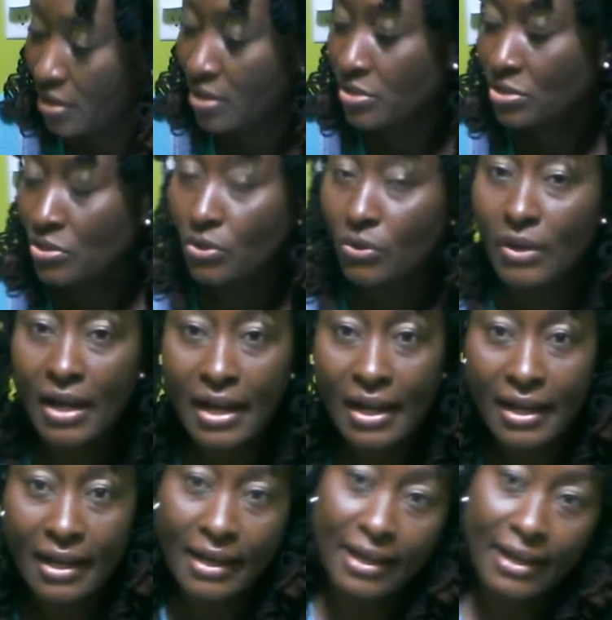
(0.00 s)
So
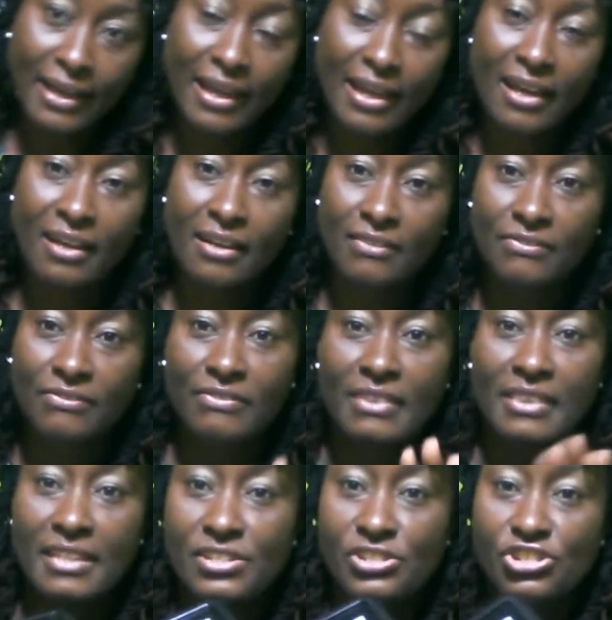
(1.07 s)
I have
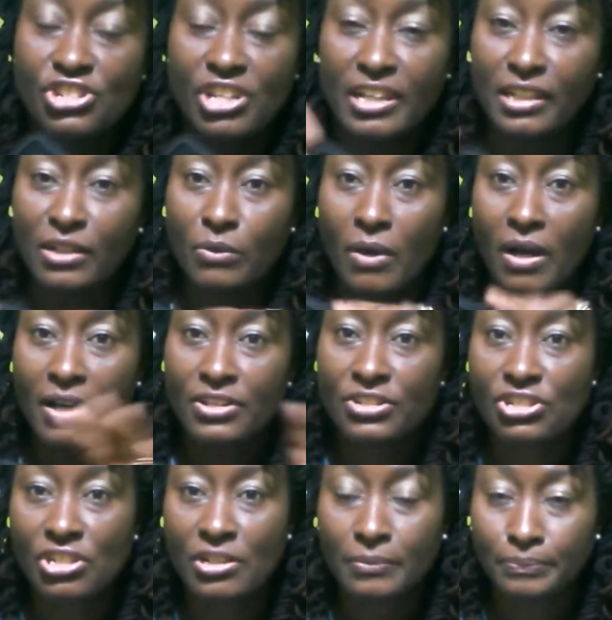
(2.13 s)
this jelly
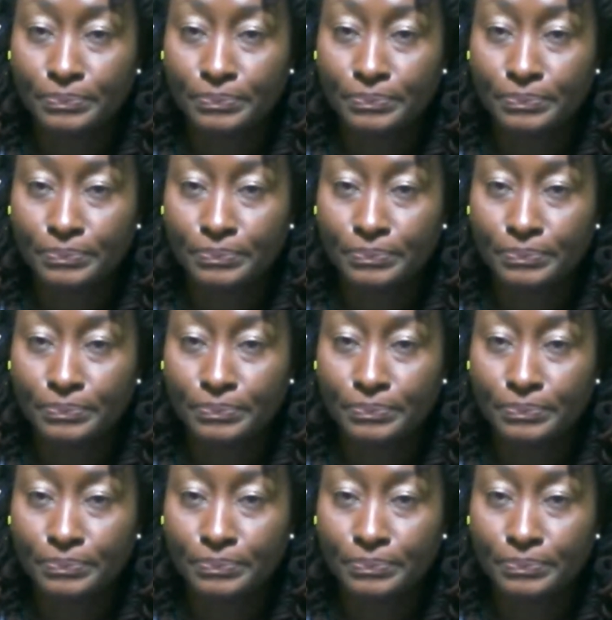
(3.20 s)
gouache.